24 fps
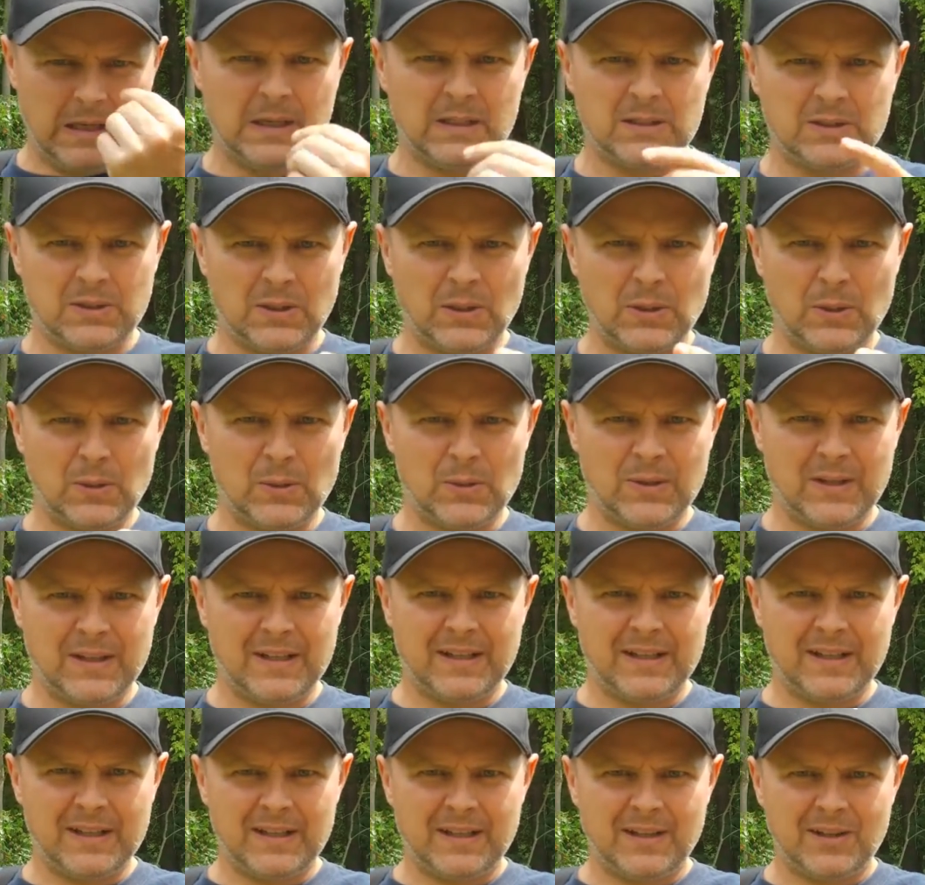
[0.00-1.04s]
So
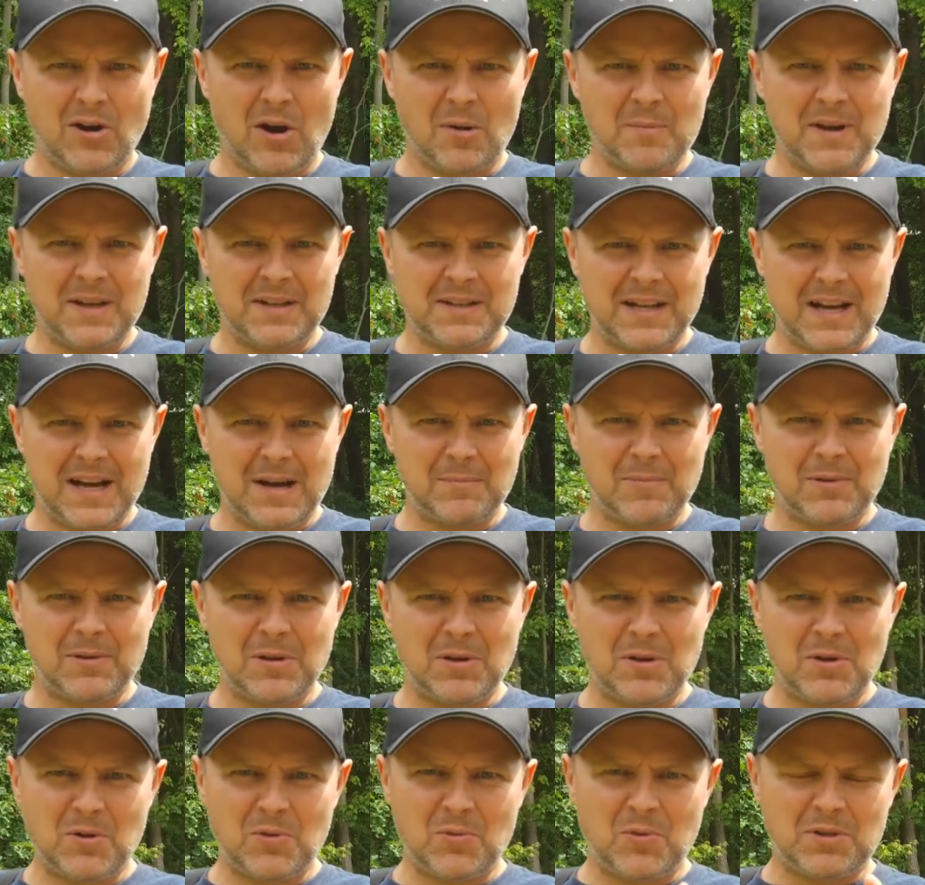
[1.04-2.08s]
comment down
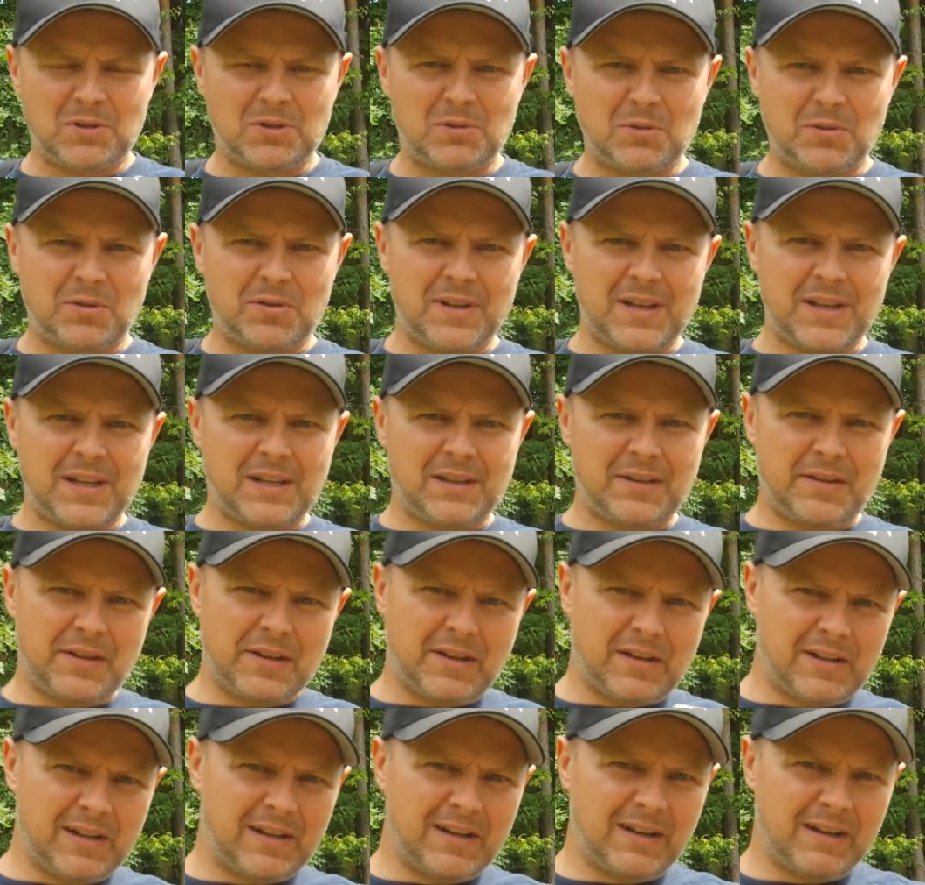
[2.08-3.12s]
below what you think of the
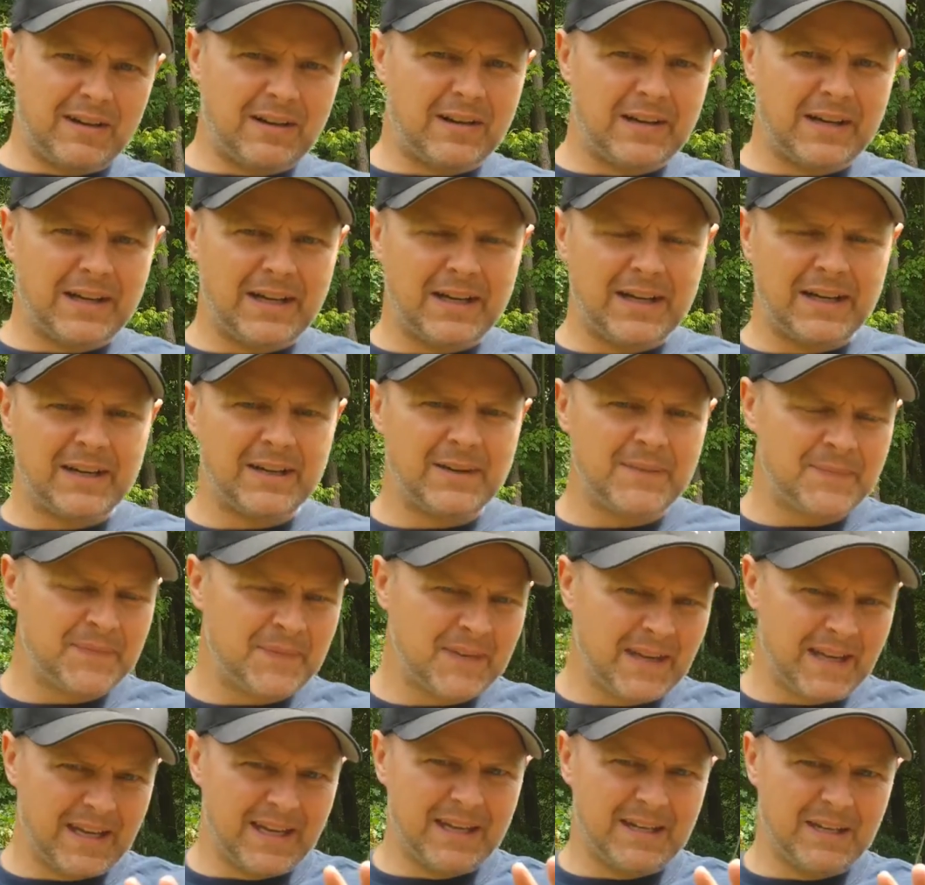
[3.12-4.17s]
clarity
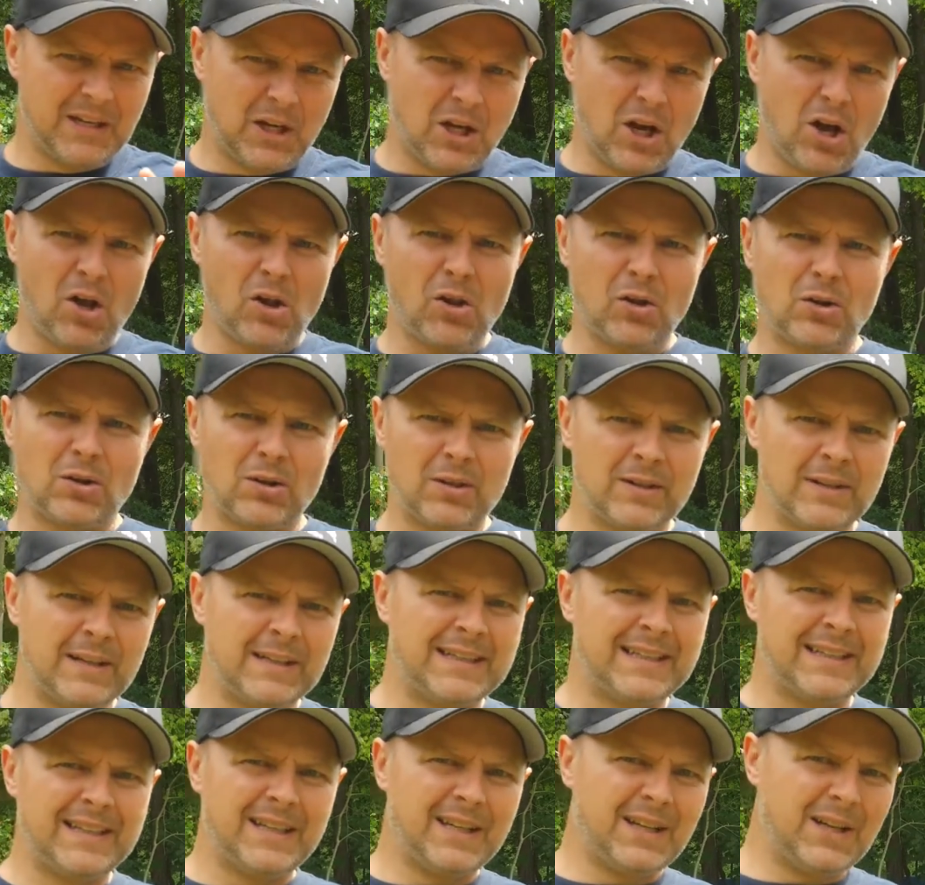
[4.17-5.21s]
and the color
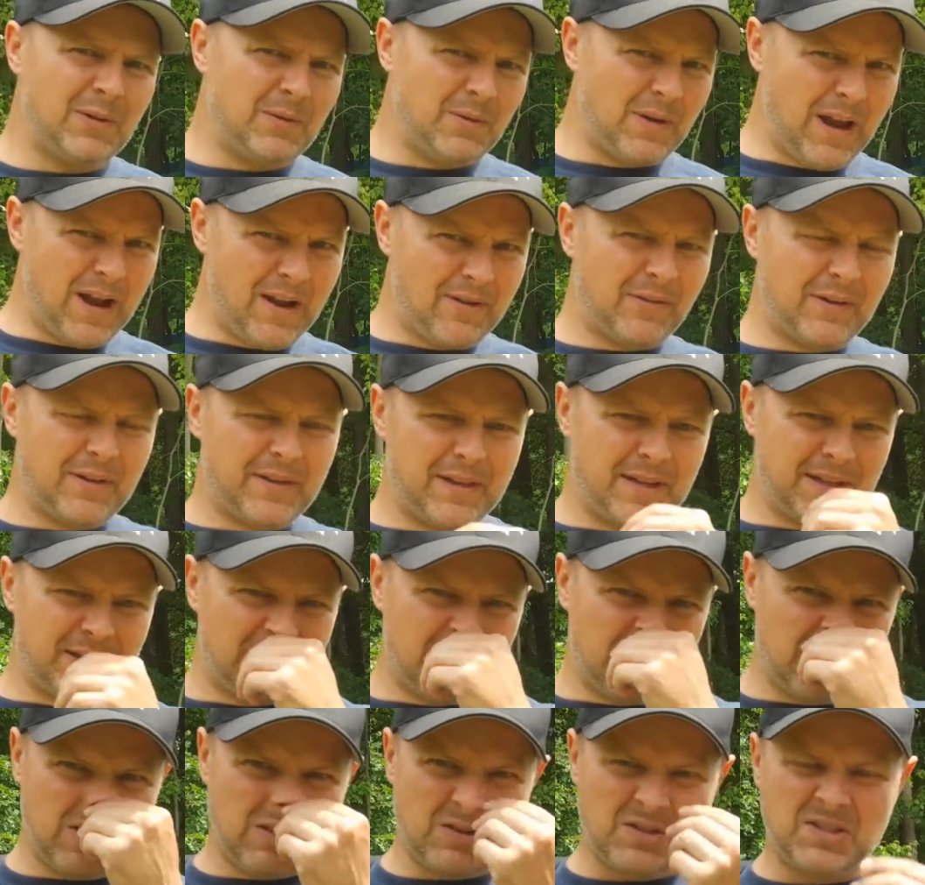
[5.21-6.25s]
and everything
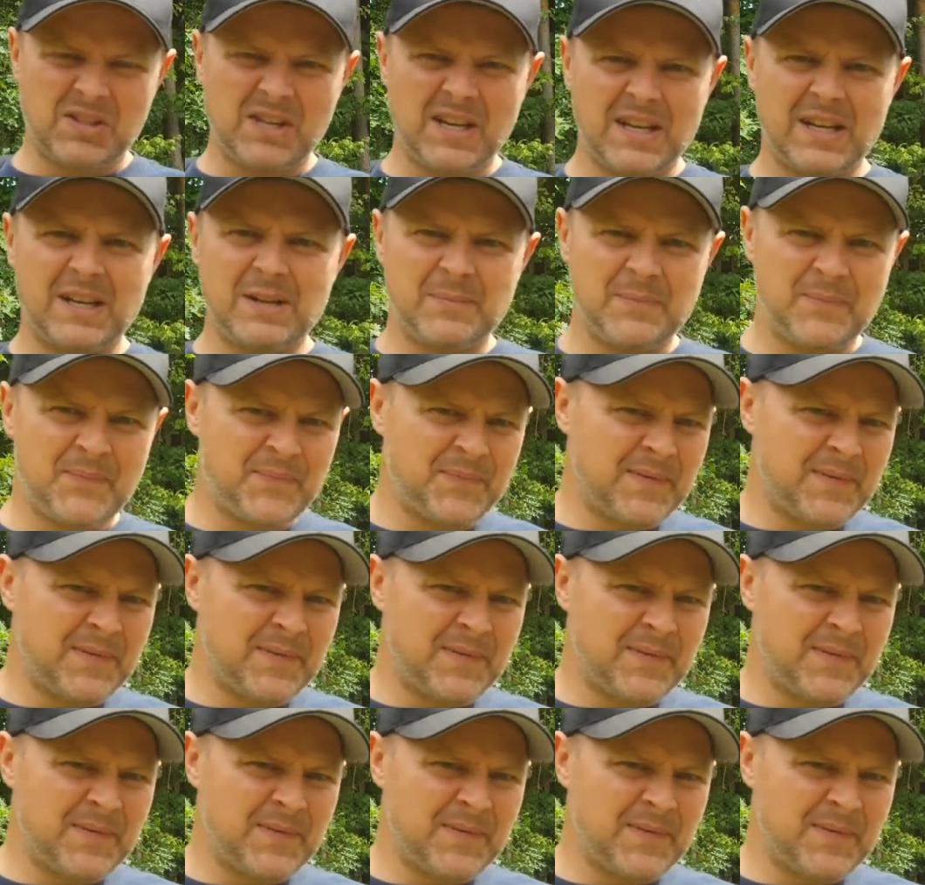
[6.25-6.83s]
that you're seeing.